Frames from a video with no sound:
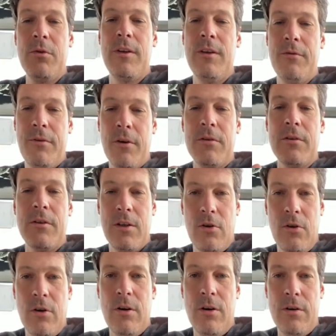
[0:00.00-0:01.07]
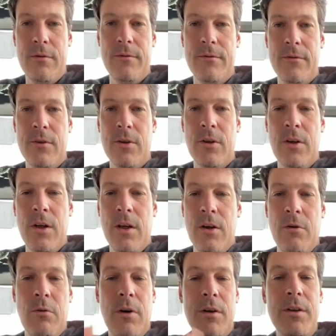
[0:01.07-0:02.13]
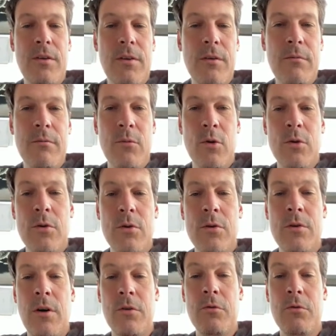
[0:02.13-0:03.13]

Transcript: different color mm. One blue and